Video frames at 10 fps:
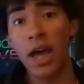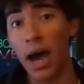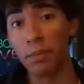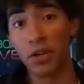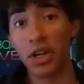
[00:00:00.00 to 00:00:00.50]

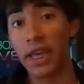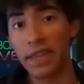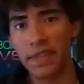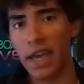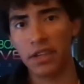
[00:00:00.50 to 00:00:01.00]
I'm gonna
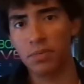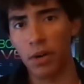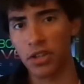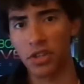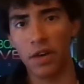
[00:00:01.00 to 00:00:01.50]
get the
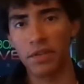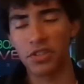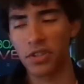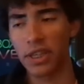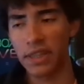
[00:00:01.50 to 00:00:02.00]
Xbox,
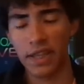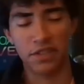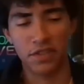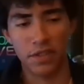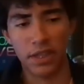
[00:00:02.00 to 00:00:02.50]
obviously.
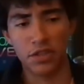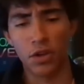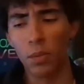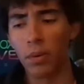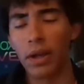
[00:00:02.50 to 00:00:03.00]
That's a
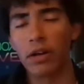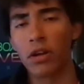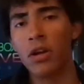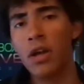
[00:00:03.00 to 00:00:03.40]
no-brainer.